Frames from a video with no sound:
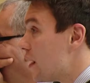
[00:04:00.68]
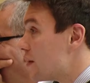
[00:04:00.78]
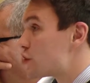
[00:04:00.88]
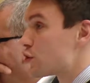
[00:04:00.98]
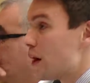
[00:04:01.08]

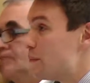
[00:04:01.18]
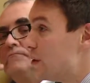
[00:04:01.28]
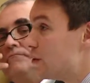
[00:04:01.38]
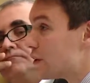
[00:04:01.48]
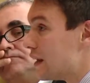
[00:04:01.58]
the
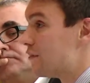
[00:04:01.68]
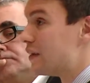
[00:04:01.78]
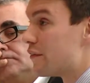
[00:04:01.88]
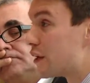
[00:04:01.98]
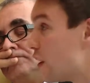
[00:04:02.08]
tribunal, if it
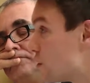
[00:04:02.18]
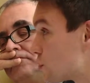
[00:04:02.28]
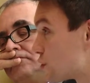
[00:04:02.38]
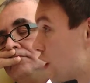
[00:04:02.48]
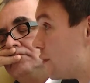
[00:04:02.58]
ever goes to
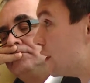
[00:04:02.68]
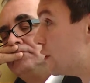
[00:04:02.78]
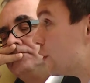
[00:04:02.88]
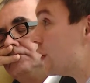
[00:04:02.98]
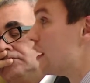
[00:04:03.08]
a
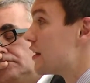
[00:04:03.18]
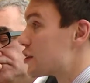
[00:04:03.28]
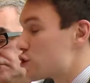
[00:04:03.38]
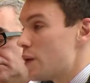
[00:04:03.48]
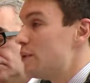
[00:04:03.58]
tribunal, the
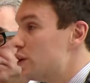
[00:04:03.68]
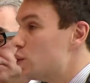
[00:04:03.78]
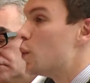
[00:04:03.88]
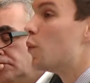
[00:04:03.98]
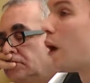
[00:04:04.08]

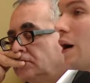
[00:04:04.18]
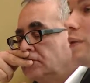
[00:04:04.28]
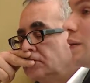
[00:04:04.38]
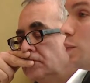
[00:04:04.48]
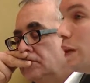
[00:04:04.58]
tribunal will
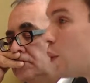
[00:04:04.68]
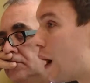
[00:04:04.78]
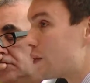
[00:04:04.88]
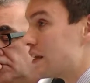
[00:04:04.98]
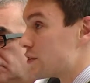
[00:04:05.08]
be well
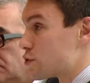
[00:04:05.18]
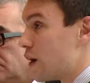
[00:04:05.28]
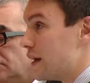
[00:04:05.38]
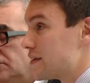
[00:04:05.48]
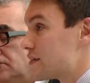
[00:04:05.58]
within its
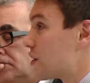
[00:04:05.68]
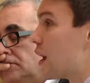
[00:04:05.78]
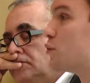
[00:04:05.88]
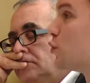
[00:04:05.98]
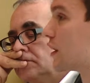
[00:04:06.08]
rights to
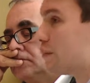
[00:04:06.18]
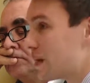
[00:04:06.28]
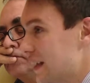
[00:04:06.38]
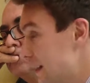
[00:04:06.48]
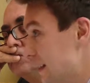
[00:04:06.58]
come to a
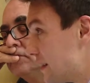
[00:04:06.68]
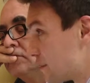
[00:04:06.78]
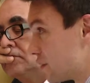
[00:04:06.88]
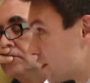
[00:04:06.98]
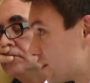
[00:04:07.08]
completely
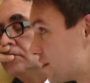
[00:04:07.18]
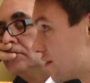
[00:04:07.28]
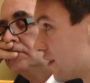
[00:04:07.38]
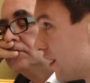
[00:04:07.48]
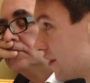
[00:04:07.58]
different
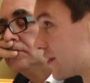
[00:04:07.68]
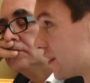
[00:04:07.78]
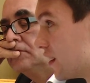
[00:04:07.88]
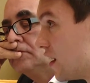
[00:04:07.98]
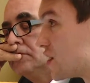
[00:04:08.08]
answer.
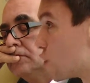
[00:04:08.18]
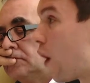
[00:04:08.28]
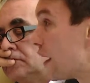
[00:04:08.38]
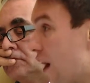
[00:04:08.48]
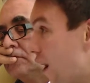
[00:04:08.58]
So
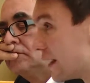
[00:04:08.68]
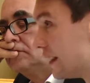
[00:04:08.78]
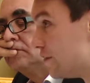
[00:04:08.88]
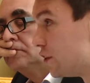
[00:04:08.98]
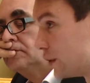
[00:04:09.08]
I can't
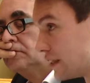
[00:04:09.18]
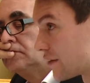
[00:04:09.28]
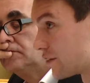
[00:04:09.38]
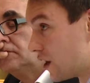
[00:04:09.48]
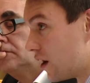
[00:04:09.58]
give you a
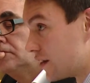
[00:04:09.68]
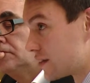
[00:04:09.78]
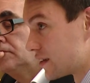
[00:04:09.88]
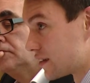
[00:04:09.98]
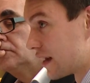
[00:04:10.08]
definite
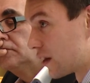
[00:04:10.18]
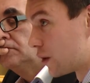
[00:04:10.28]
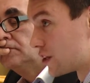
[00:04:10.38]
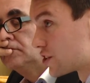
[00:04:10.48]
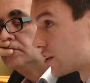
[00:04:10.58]
answer to that
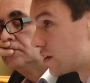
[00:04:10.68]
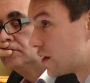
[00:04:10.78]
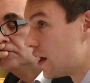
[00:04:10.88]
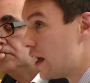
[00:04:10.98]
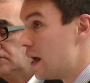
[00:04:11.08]
question,
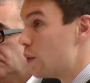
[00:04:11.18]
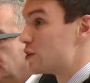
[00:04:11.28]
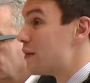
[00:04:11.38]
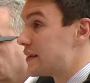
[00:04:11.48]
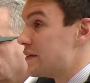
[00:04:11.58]
which
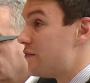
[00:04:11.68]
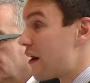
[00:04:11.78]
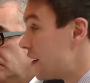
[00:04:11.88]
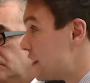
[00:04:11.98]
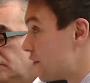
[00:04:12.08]
makes it
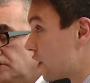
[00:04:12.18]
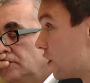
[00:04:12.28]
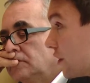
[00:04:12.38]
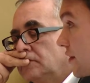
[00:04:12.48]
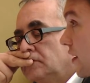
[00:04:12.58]
very
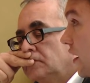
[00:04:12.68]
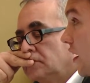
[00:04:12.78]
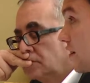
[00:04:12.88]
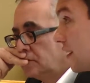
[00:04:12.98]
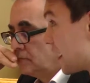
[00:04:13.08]
difficult
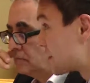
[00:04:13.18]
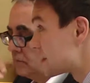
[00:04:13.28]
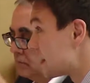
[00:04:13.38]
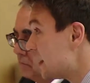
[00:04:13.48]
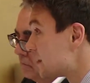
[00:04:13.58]
to
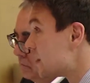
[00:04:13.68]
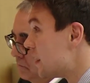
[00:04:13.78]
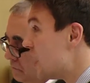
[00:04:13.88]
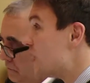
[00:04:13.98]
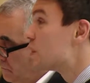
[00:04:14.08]
legislate,
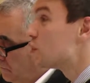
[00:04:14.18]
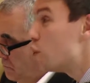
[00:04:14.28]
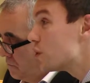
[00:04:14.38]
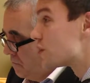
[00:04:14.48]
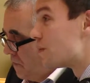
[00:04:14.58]
but it
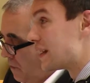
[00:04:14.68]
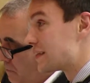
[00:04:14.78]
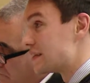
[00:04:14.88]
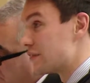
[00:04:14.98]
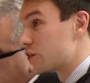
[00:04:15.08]
also makes
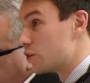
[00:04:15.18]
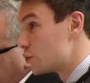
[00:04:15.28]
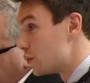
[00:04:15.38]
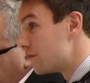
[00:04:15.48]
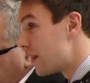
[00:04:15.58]
it difficult
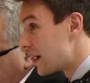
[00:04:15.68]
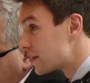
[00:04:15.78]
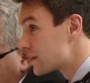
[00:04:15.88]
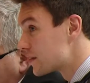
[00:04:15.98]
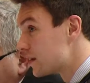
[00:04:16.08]
to invest,